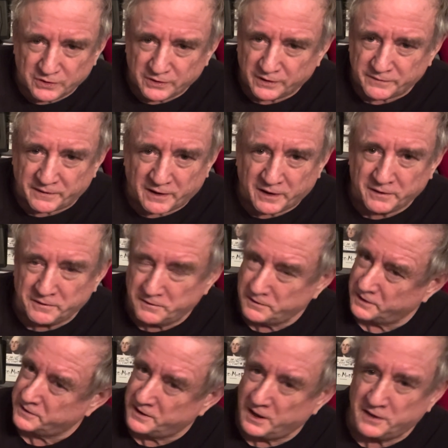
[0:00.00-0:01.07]
And that,
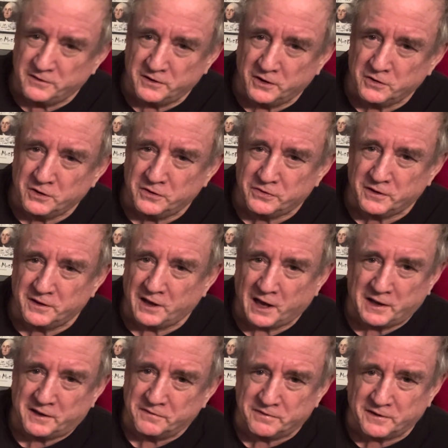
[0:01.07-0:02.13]
again, the only thing I
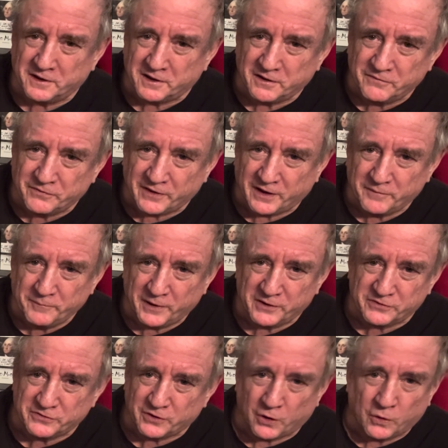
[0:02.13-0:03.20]
can think of that
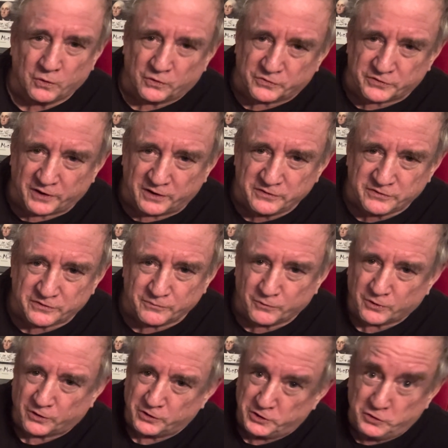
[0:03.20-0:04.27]
makes total sense, and
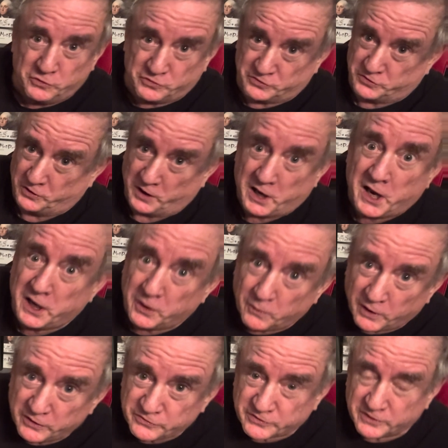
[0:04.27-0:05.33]
we're used to it
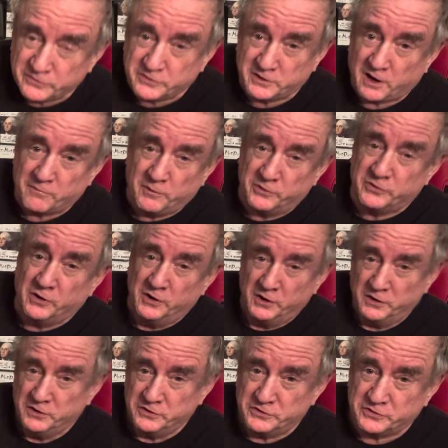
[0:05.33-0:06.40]
anyways, because the government's
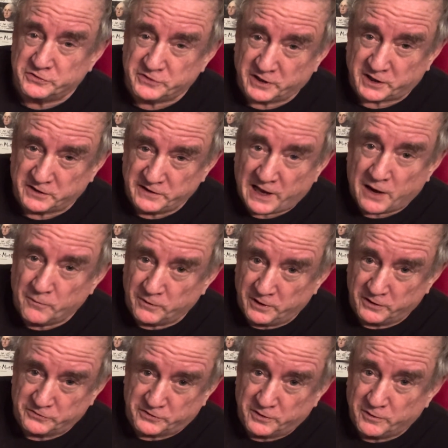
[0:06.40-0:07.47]
sticking that one
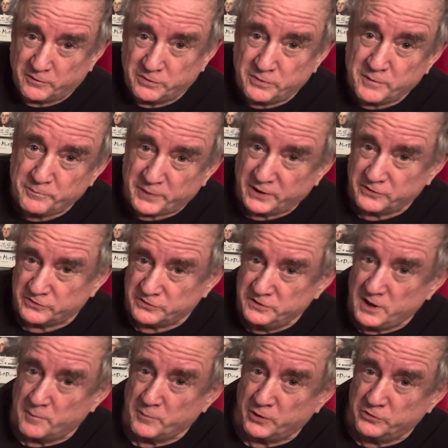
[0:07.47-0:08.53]
out there, and the biggest
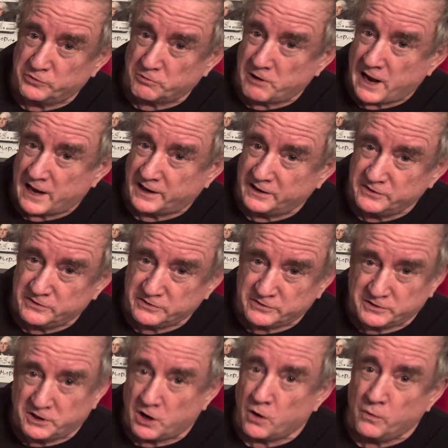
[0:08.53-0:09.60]
numbers
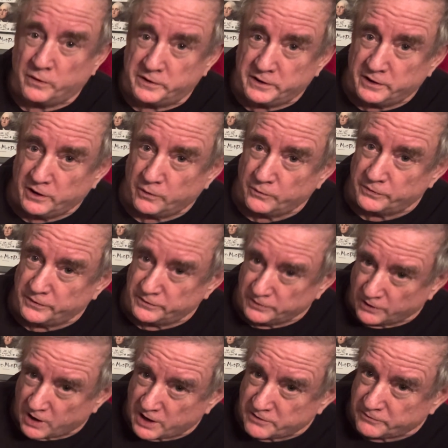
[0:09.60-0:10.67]
racket going, you know, with the
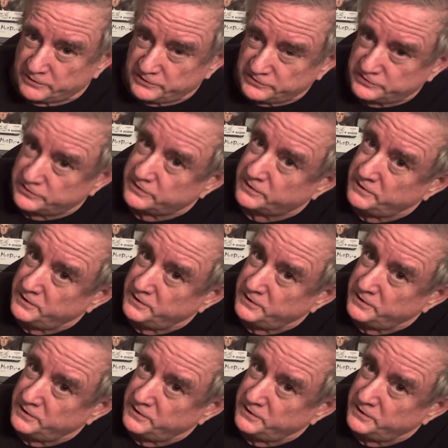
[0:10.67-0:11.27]
lotteries.